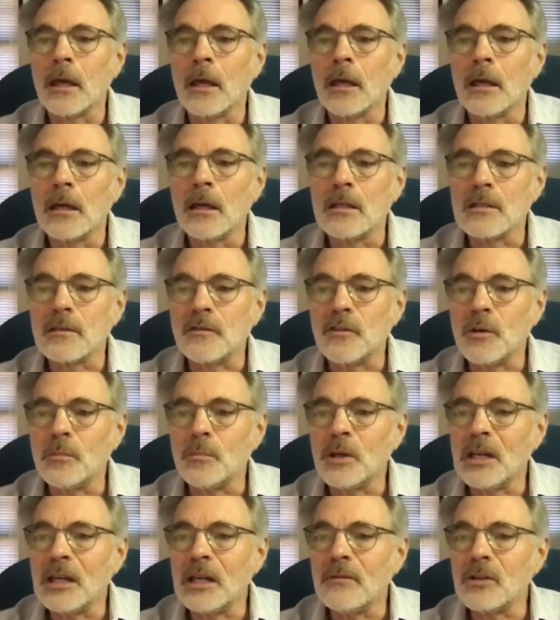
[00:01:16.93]
He's a firm
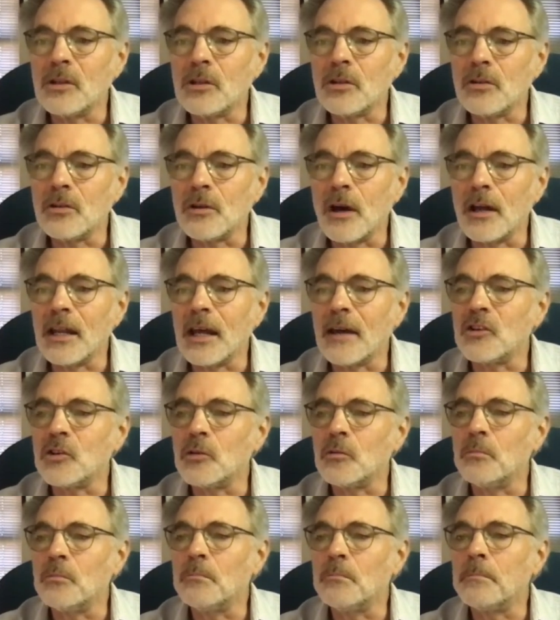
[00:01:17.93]
believer that you don't have
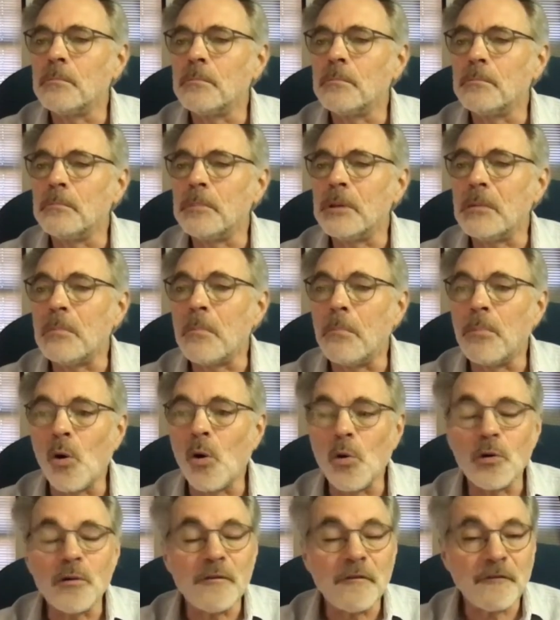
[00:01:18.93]
to be
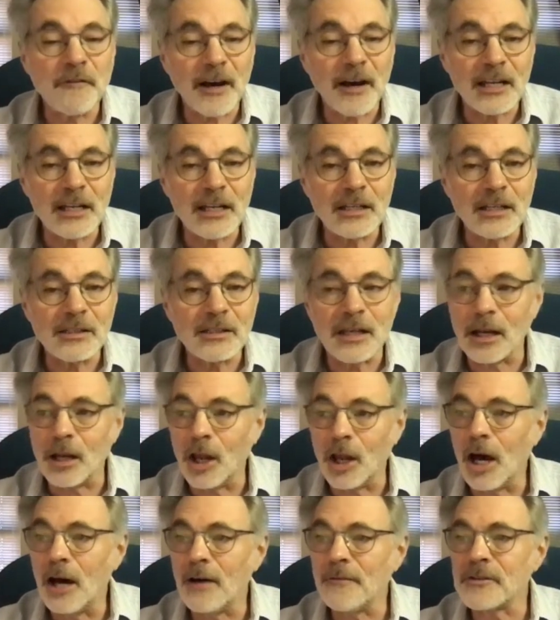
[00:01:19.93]
born funny to get
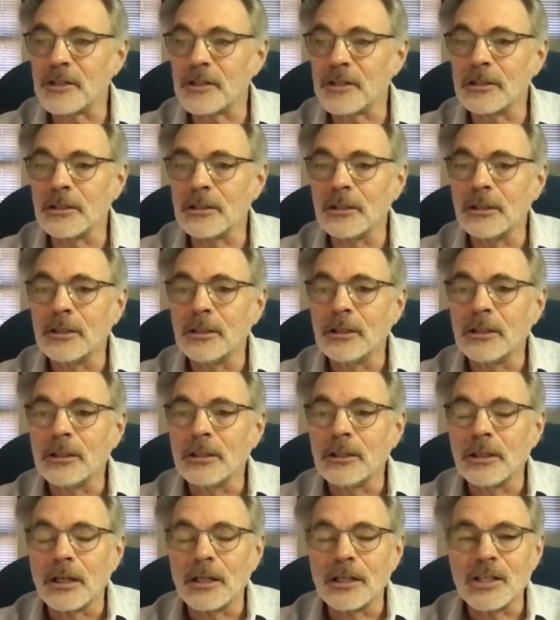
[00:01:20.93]
laughs,
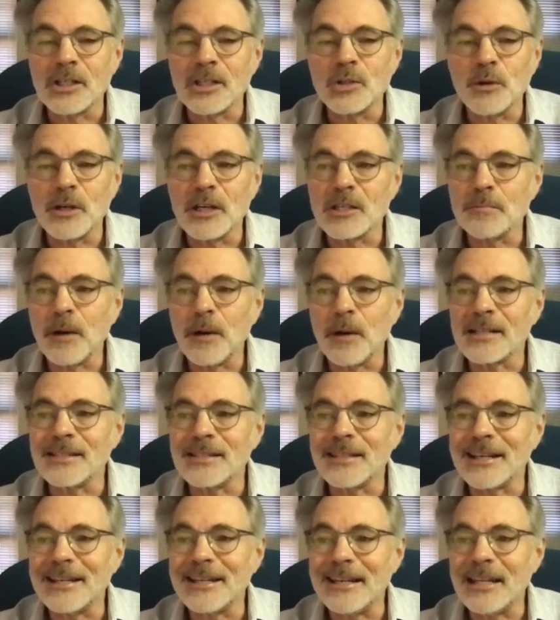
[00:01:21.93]
and he swears by
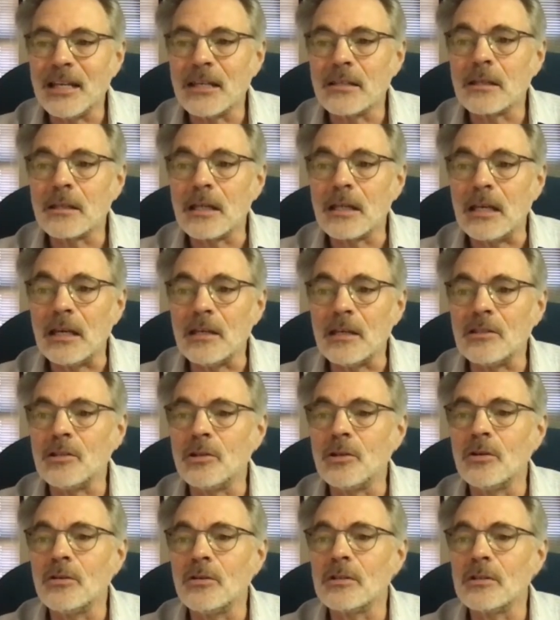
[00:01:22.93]
techniques that he's
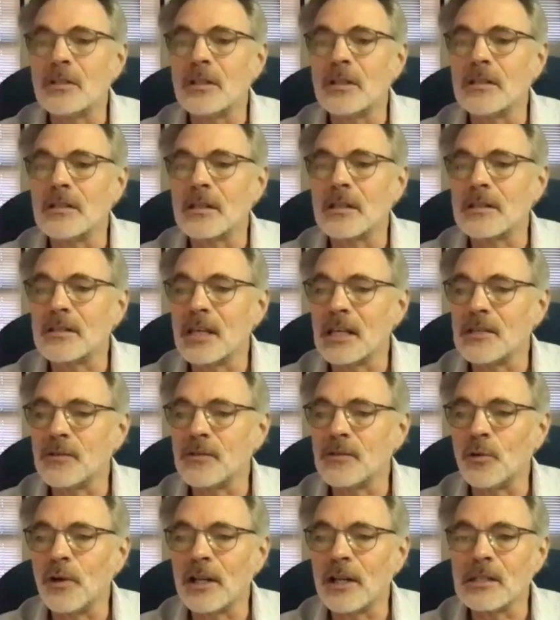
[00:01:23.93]
used in
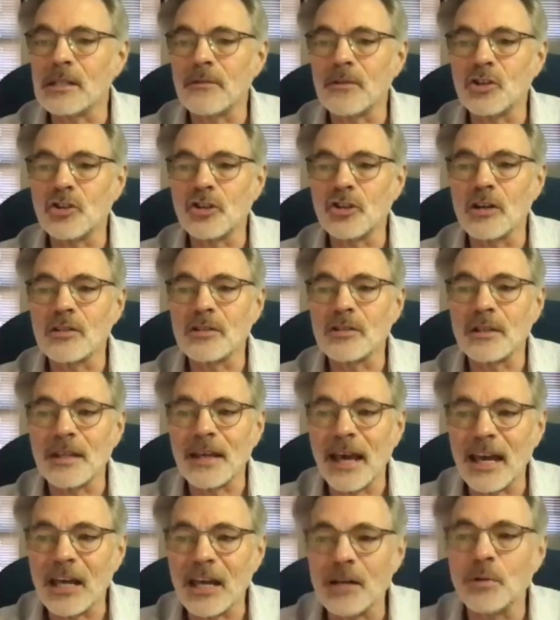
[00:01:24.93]
successful runs of his shows at
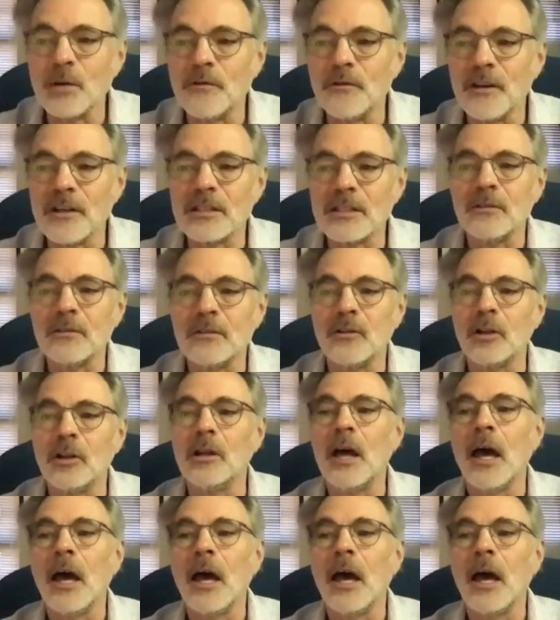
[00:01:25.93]
the Edinburgh Festival